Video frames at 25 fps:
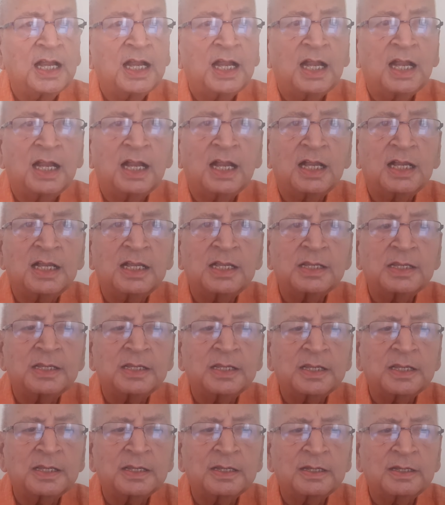uh,
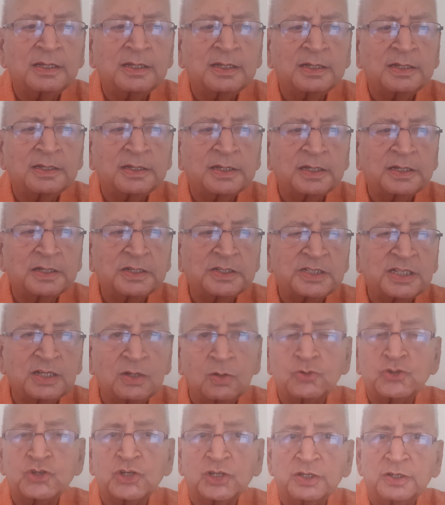uh,
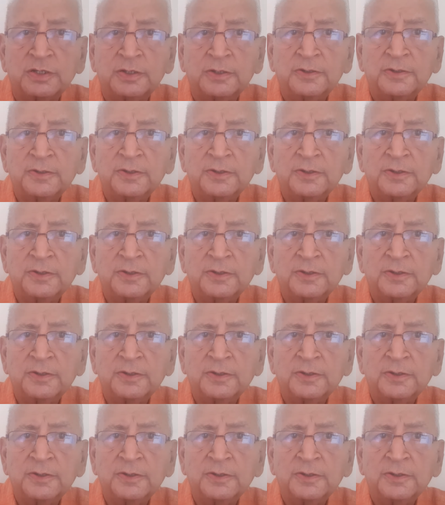solution.